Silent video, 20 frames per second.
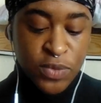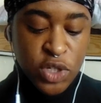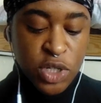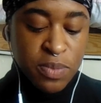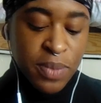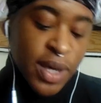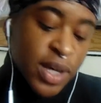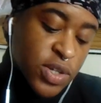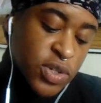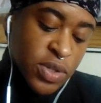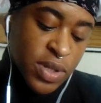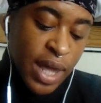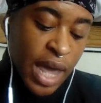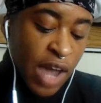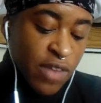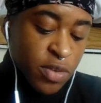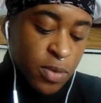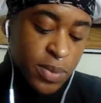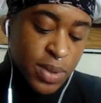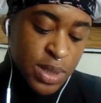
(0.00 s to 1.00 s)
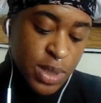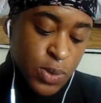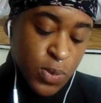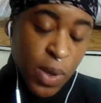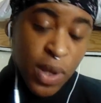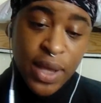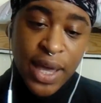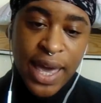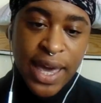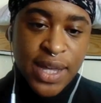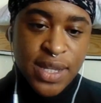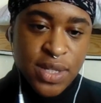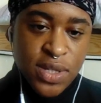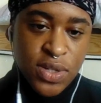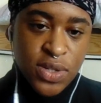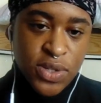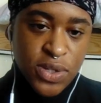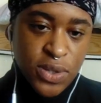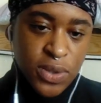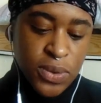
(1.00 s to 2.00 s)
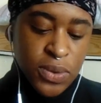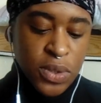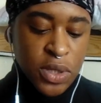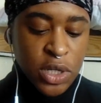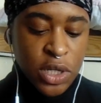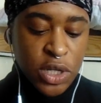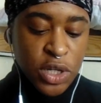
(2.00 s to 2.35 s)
She makes sure that everyone's well catered to.